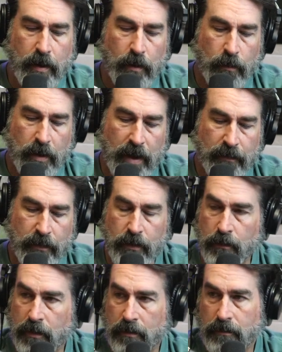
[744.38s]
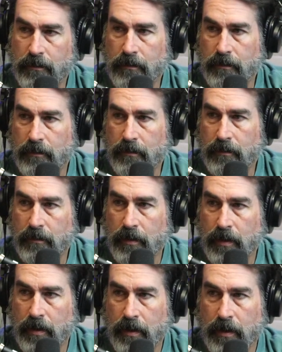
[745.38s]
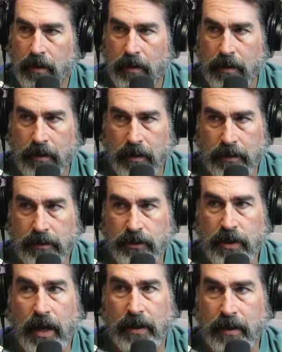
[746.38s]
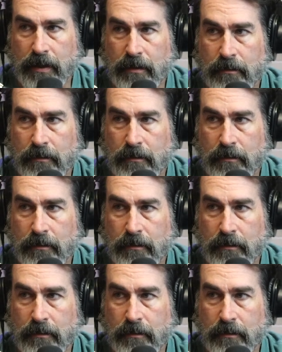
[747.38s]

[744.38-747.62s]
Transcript: Well, I have a new one. What is it? It's shocking.